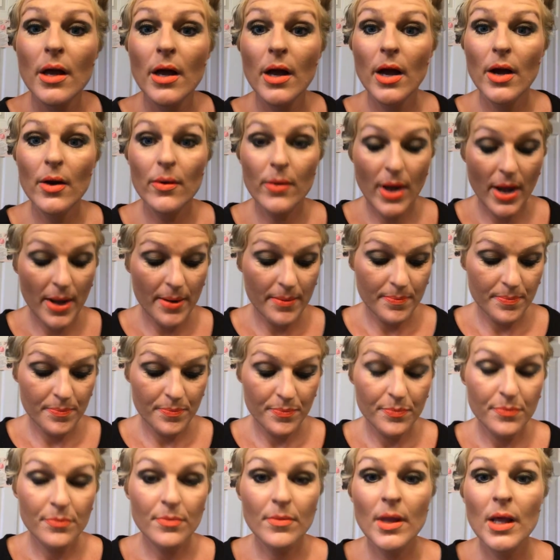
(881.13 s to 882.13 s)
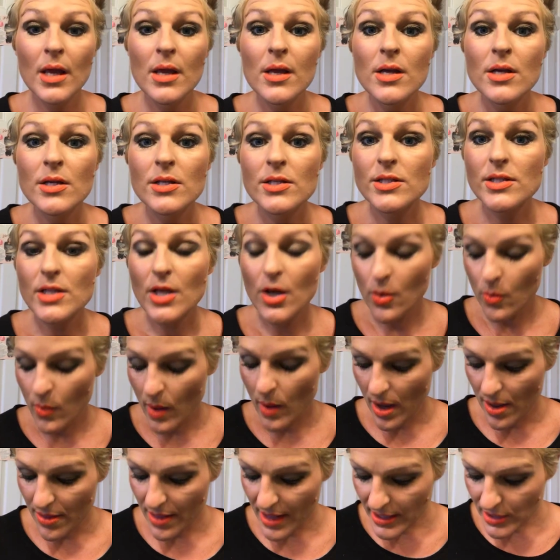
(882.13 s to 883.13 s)
Okay, so
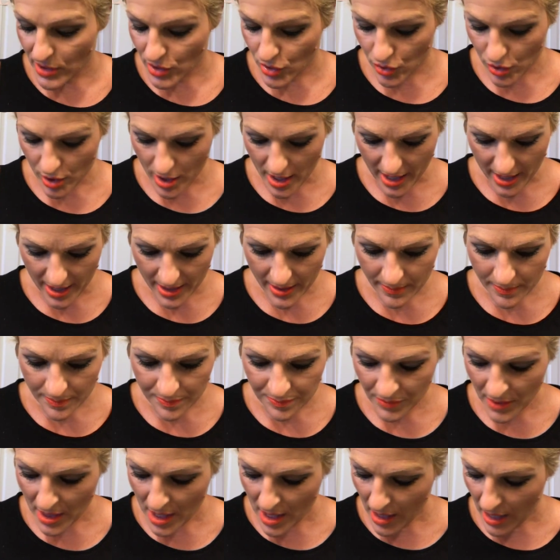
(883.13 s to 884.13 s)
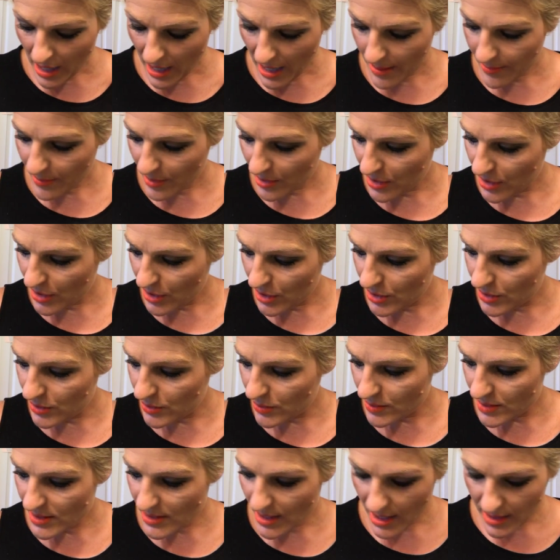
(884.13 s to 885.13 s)
while that's drying, I'm gonna
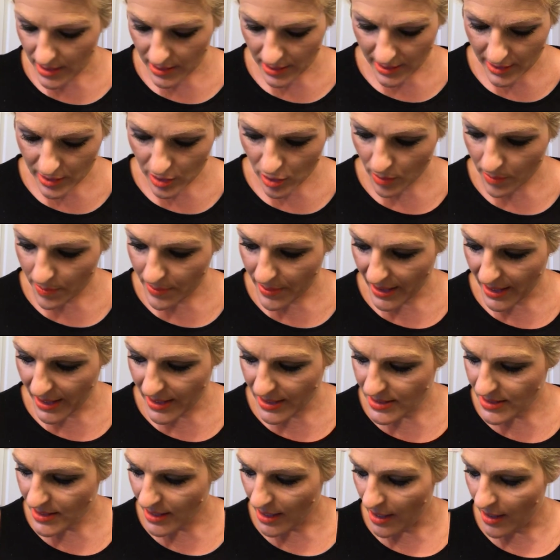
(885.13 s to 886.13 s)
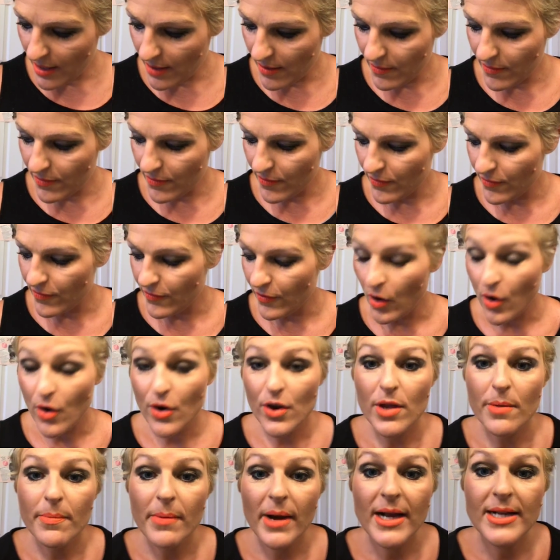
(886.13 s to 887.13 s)
use a little bit of
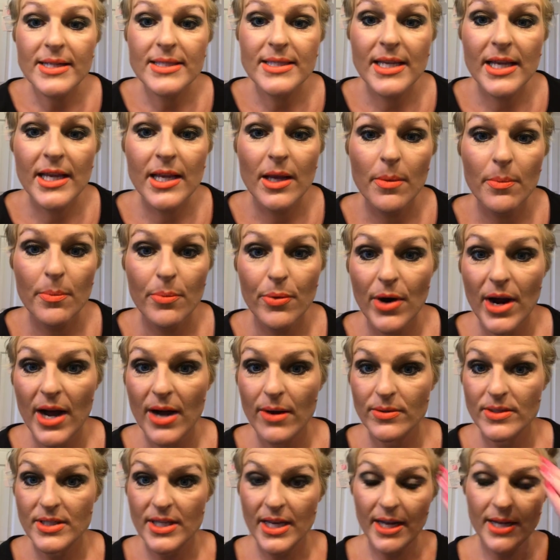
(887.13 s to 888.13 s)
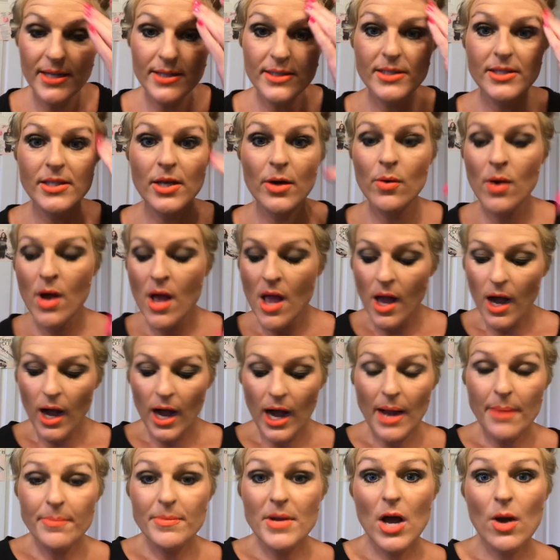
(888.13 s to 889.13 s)
volumizing brow tint. So
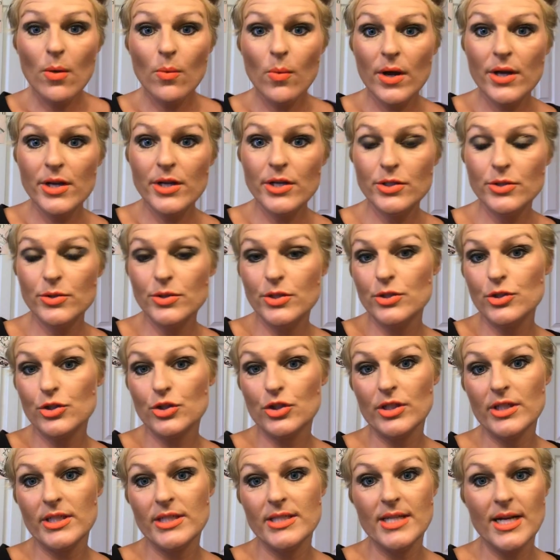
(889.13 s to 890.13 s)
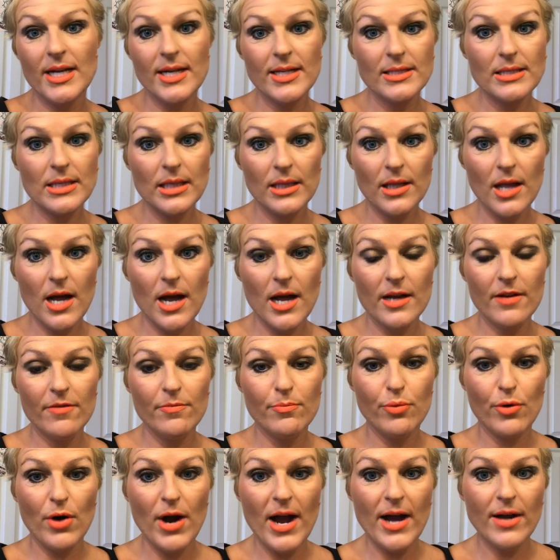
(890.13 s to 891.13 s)
I'm not one who usually does a lot of
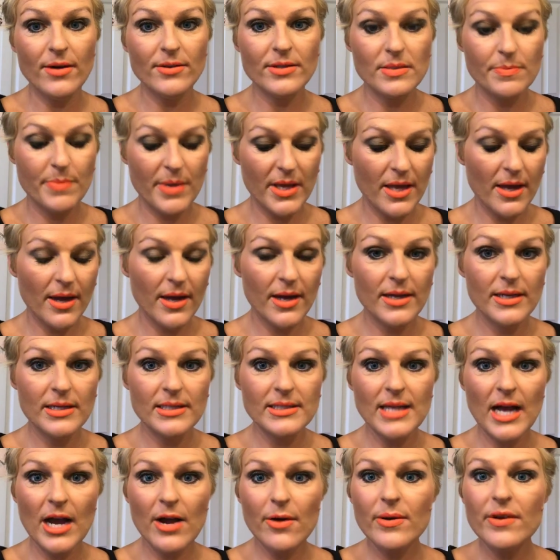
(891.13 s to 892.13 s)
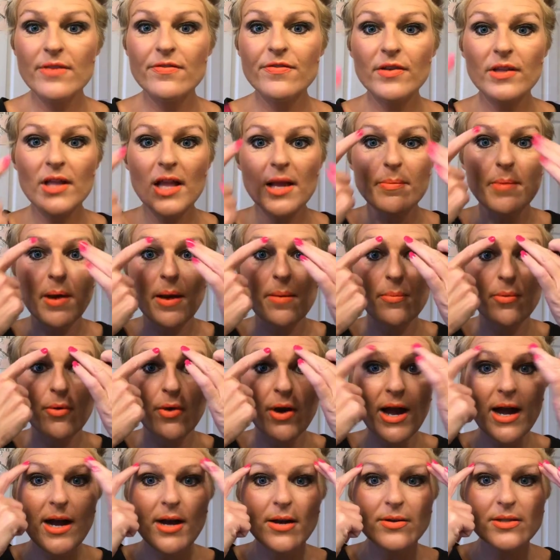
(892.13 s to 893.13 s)
brows because I already feel like my
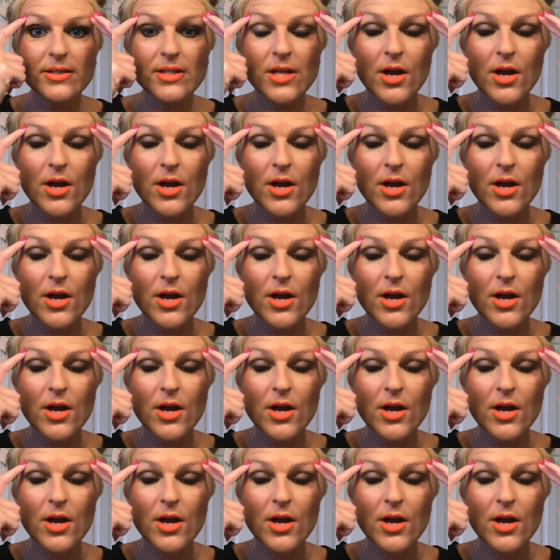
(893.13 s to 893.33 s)
brows